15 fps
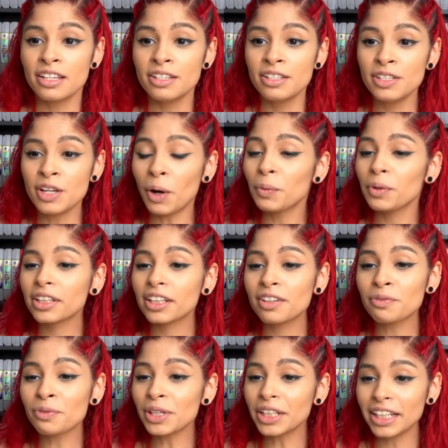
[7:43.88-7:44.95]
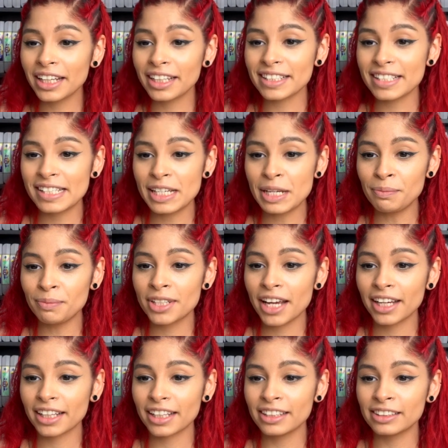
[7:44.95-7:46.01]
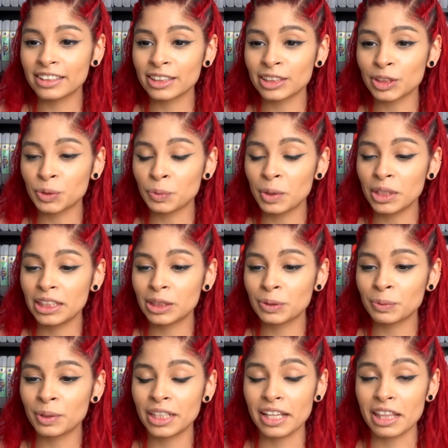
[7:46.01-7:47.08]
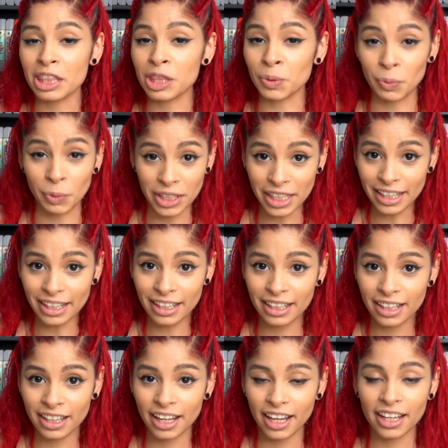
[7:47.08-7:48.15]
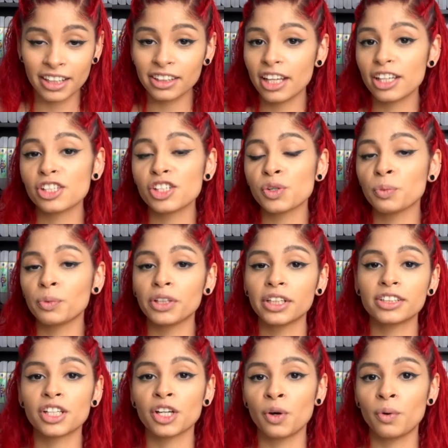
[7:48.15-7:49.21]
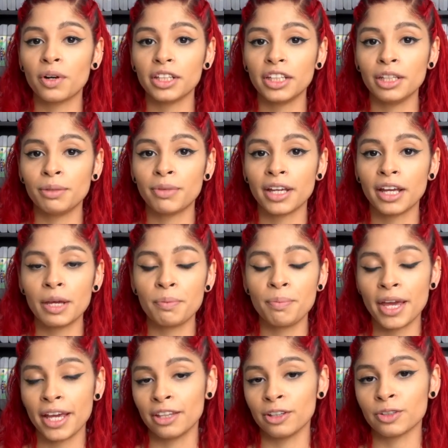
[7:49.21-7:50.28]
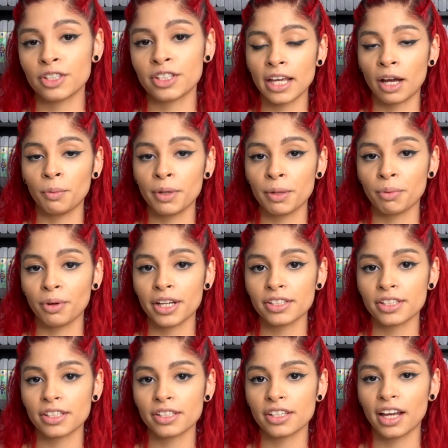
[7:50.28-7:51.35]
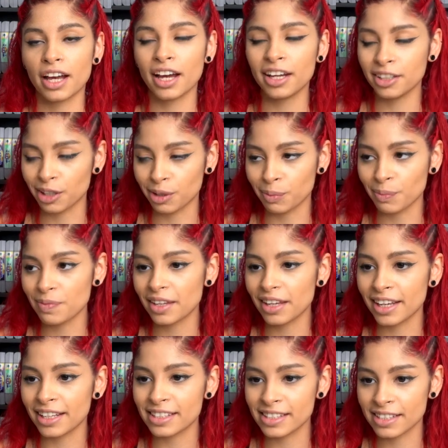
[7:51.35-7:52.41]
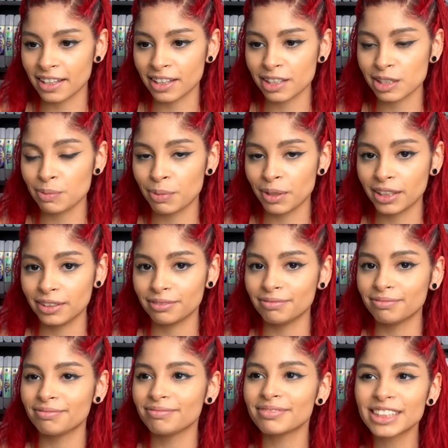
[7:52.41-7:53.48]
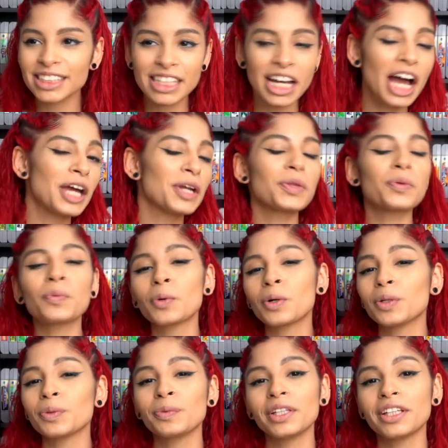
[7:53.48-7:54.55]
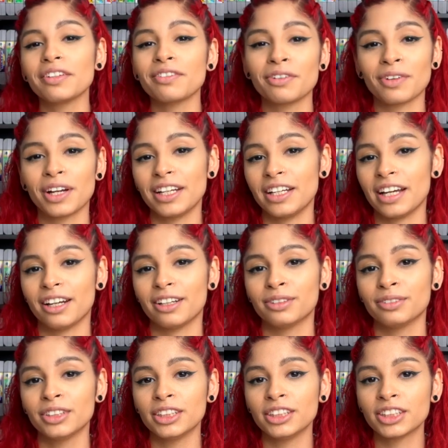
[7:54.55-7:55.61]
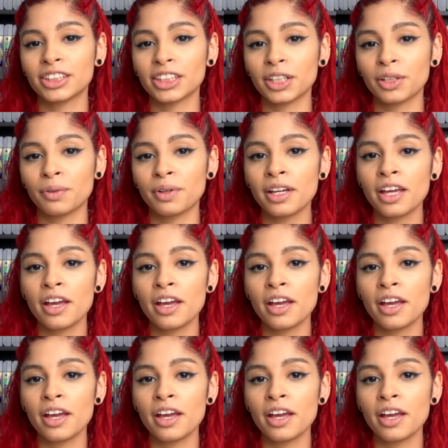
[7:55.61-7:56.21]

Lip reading: no one can really get a Steam Deck until 2023 unless you're willing to go on eBay and pay those scalping prices. I know, it sucks, but it's kind of the world we live in right now. So